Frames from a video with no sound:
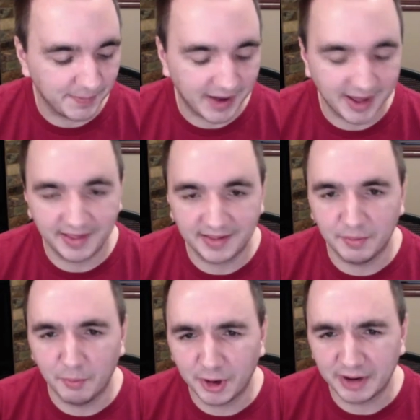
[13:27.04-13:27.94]
I think the
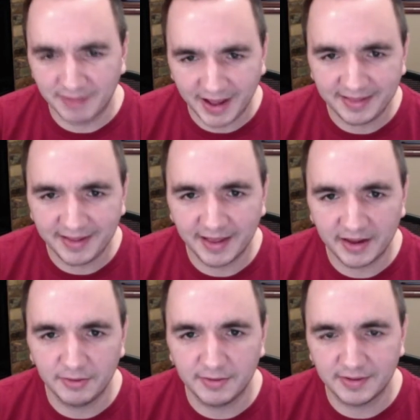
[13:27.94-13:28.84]
more likely that
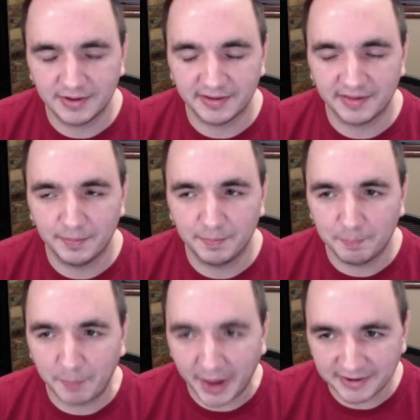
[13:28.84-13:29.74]
the
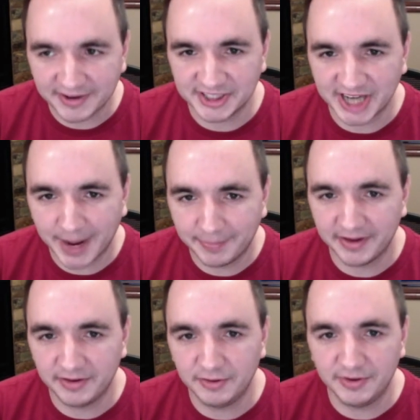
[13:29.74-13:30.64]
better job that
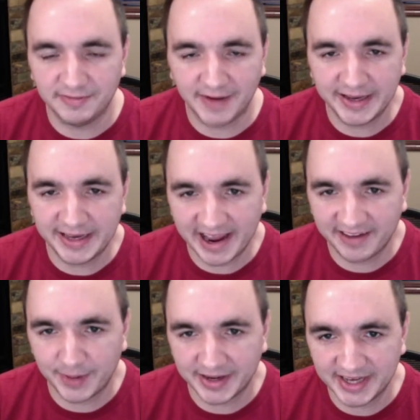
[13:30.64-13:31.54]
you do defining
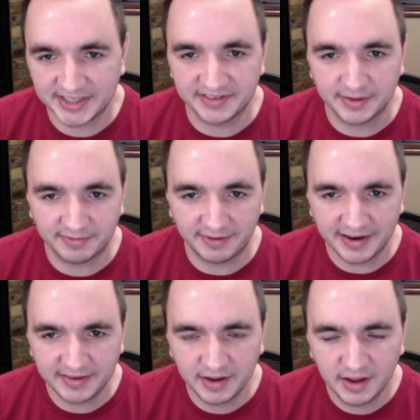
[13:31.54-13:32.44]
expectations up
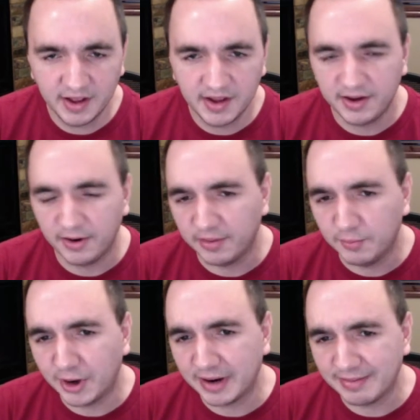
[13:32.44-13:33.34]
front, the
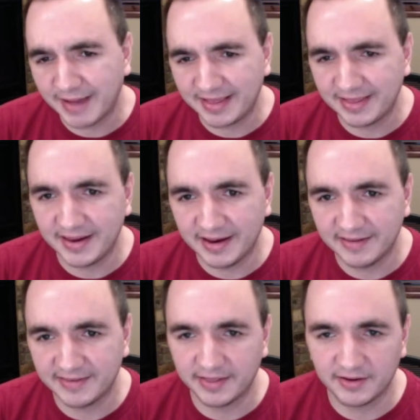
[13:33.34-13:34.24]
more likely it
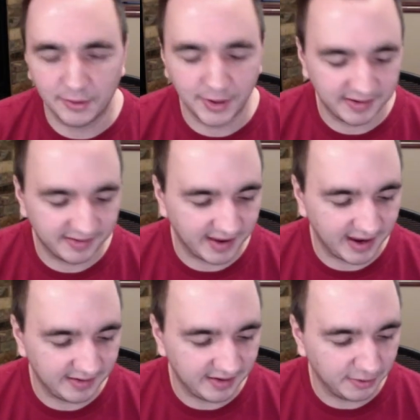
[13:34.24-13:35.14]
is that they're going to
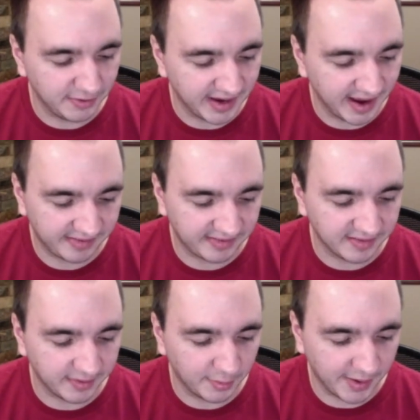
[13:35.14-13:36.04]
say, yes to your
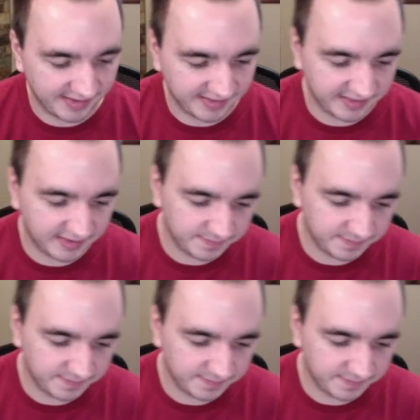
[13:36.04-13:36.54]
requests.